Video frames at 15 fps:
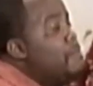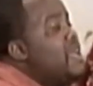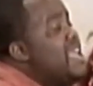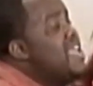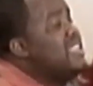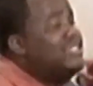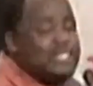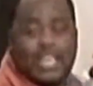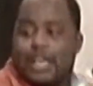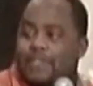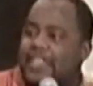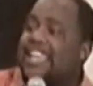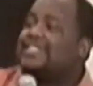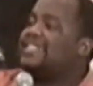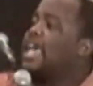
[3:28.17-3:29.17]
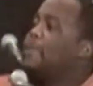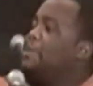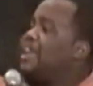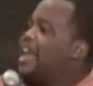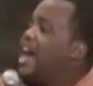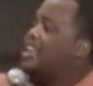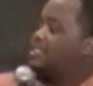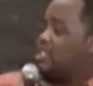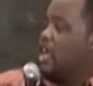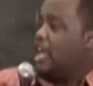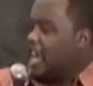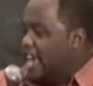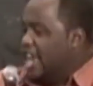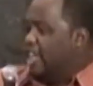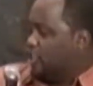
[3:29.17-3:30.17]
means? They said because
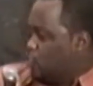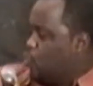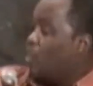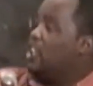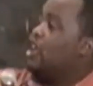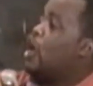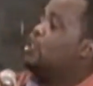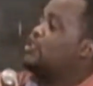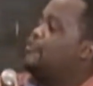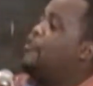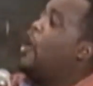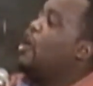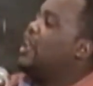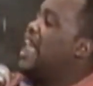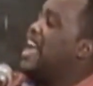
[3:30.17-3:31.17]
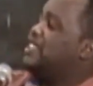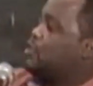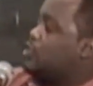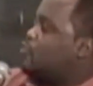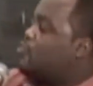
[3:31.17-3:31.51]
each one of those fault lines was